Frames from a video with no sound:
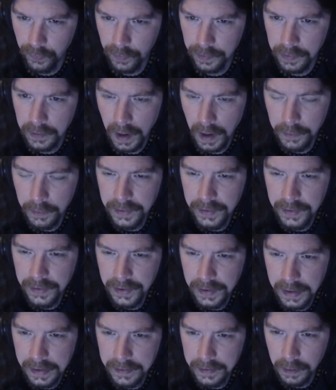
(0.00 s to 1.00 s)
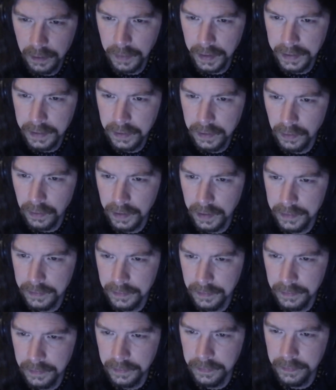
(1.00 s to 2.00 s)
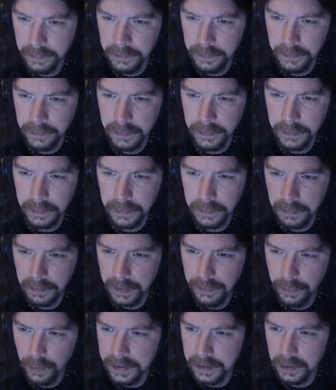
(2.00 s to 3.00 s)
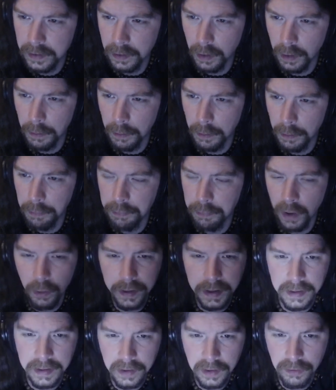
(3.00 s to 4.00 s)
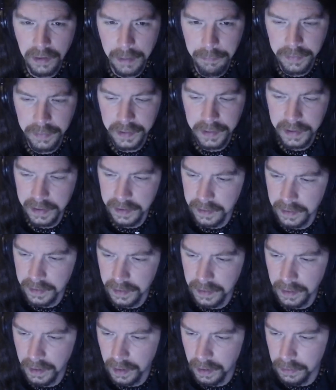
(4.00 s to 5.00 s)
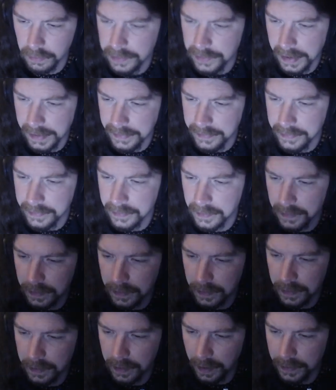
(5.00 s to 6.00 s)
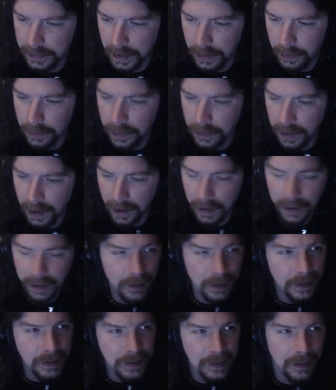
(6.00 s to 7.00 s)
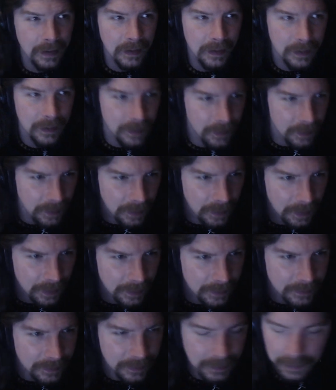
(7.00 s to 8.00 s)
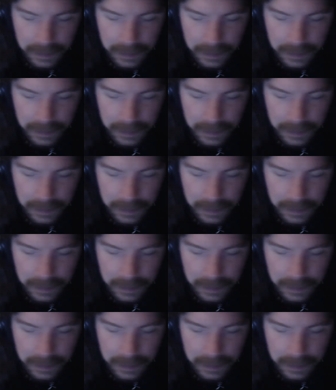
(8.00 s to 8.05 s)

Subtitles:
Oh, jeez. Oh, my God. My voice is all broken and crap because... Oh, jeez. Hello. Hi. Yes.